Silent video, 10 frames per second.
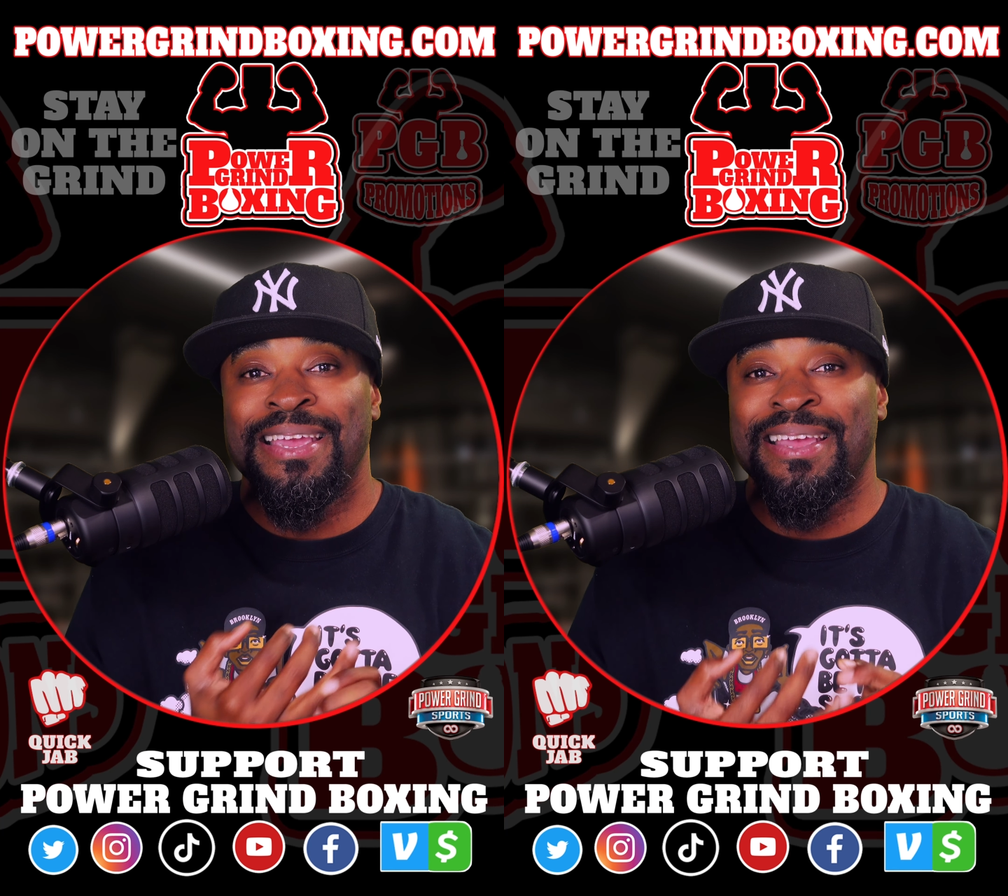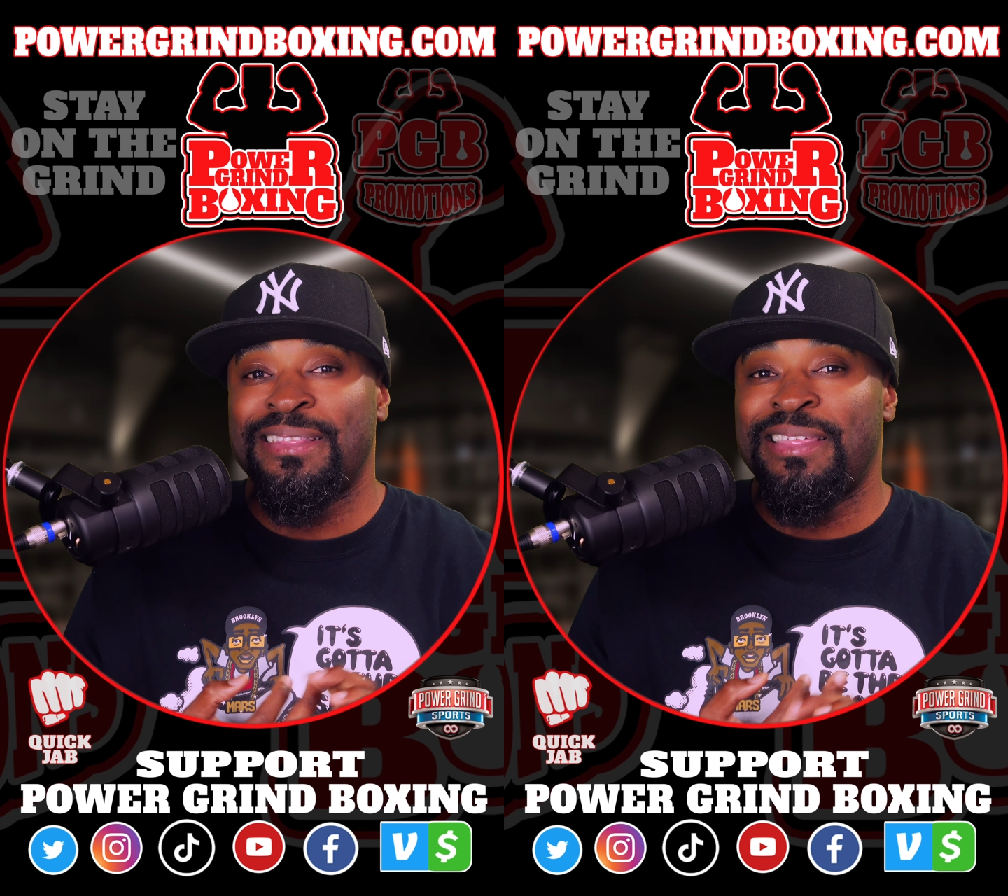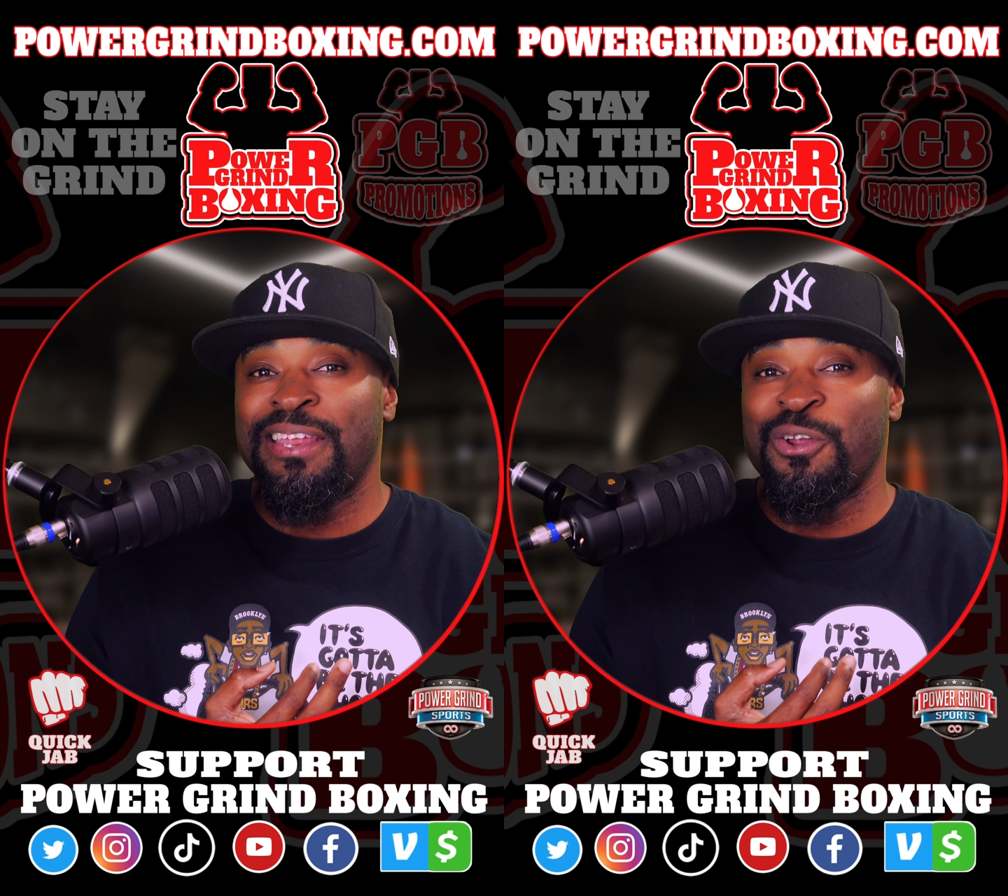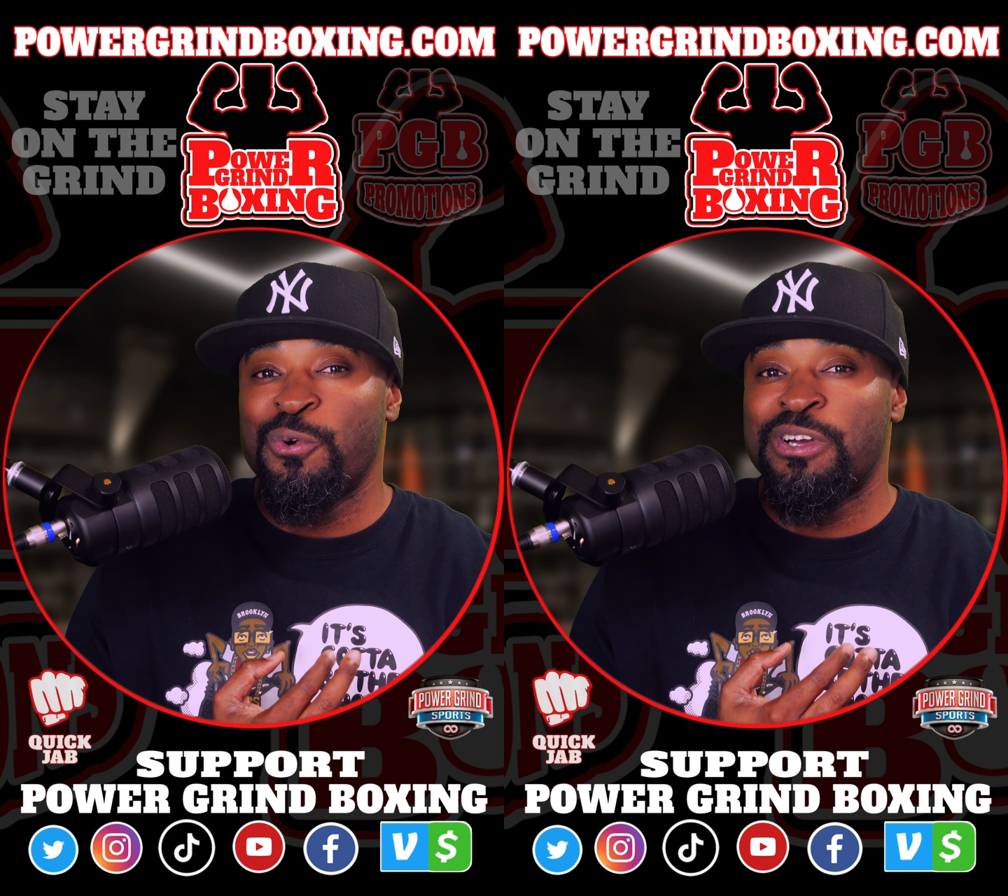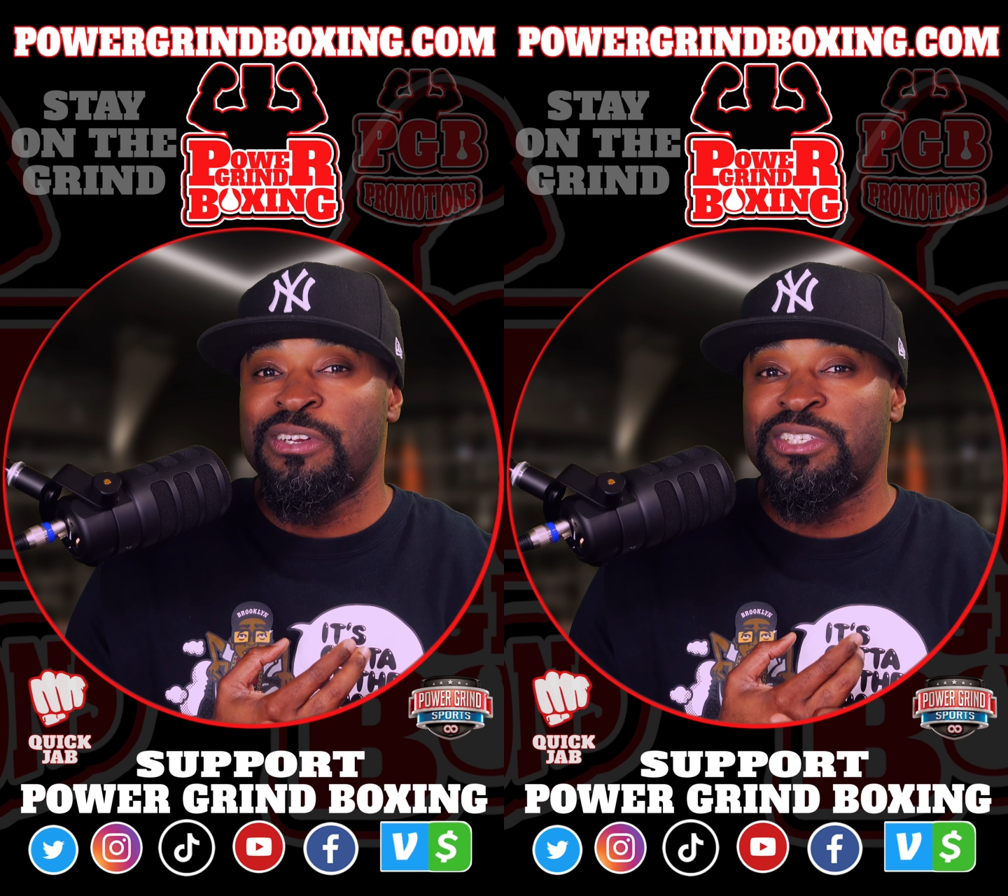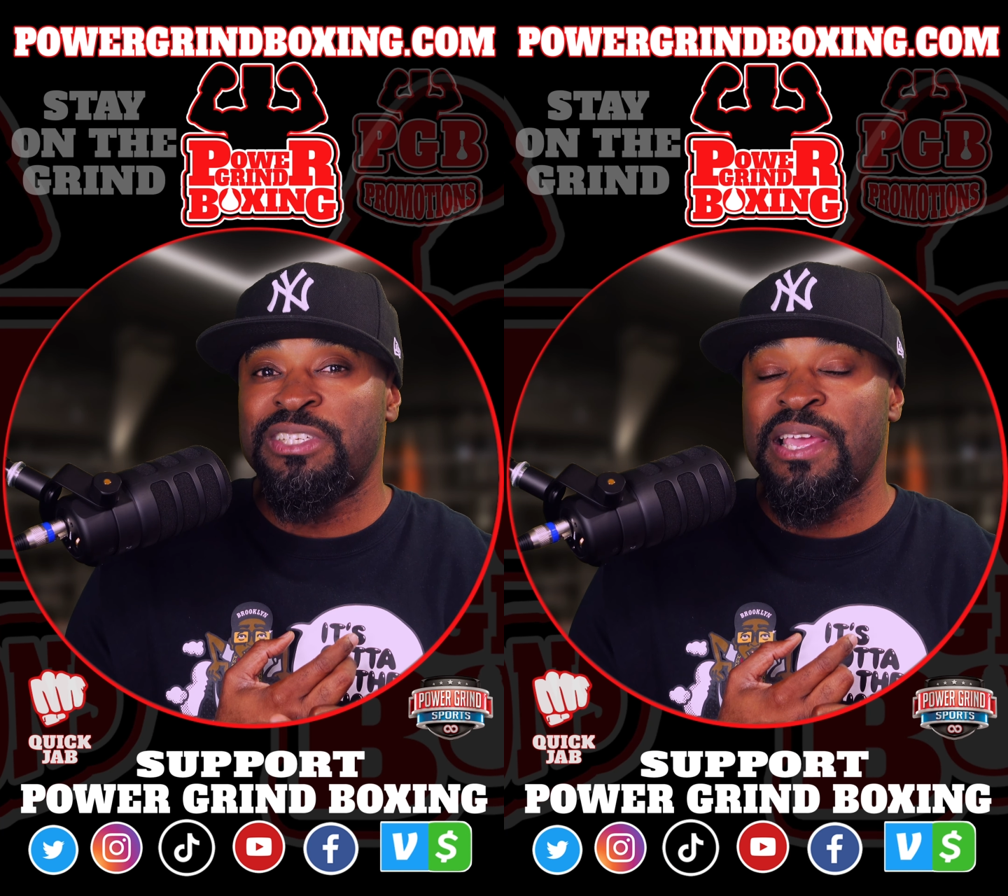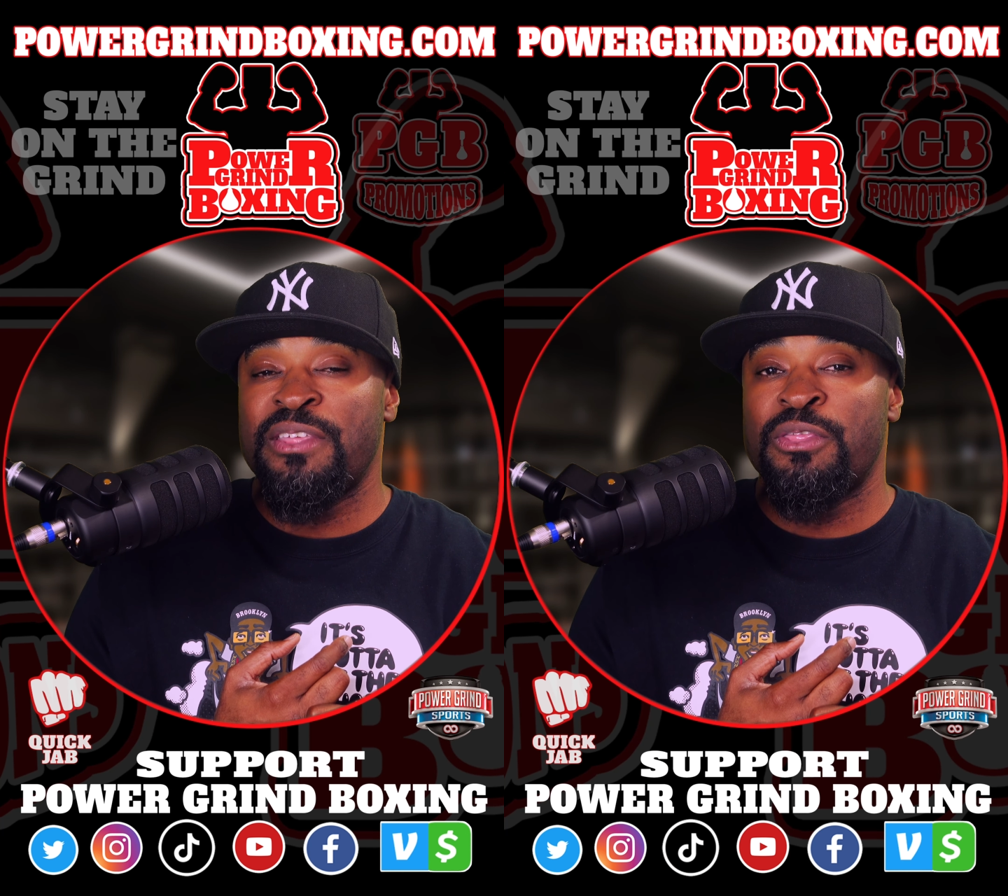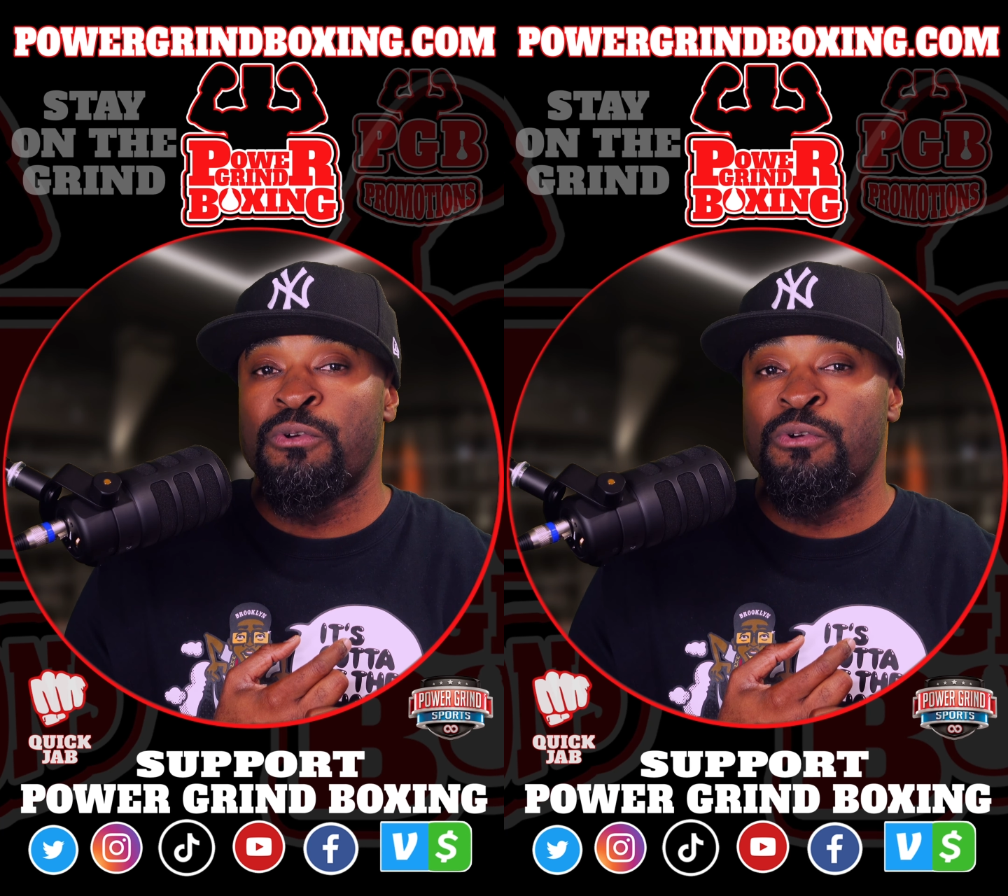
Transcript: and they don't understand the